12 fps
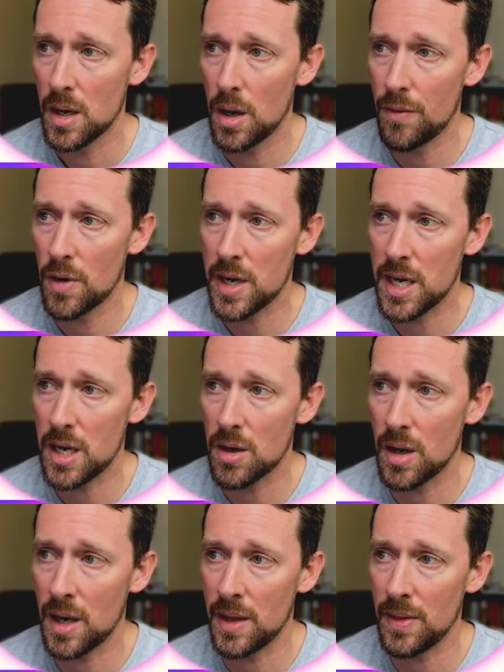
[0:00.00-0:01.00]
Over
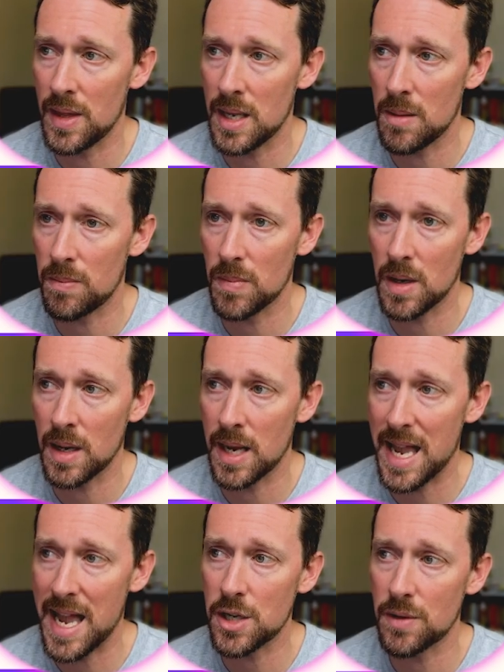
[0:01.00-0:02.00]
here on the
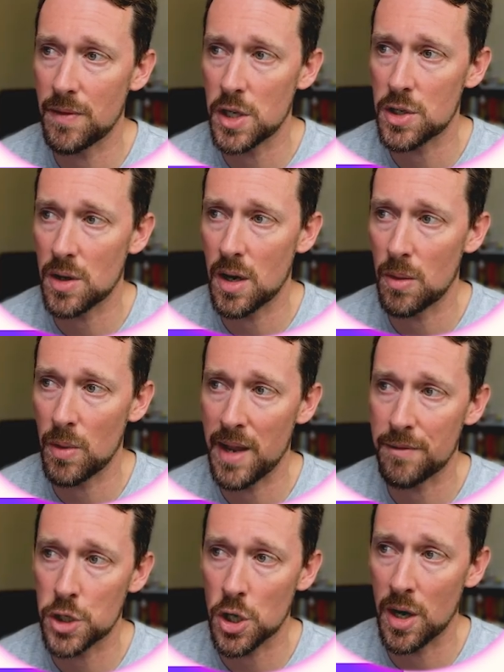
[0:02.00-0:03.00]
uh, edge of the chart, we
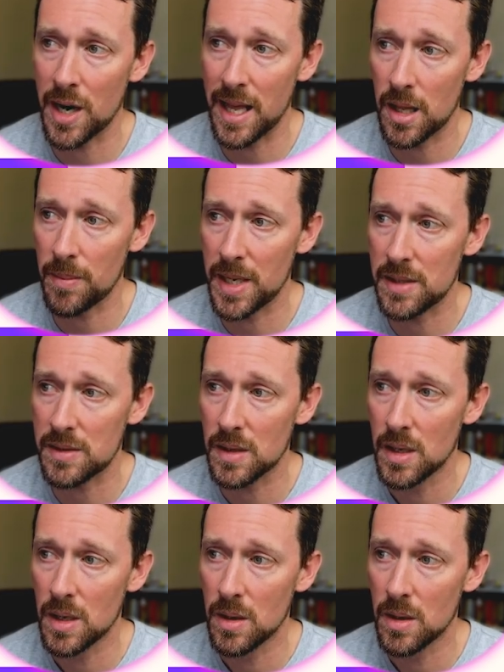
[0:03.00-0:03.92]
have chart elements.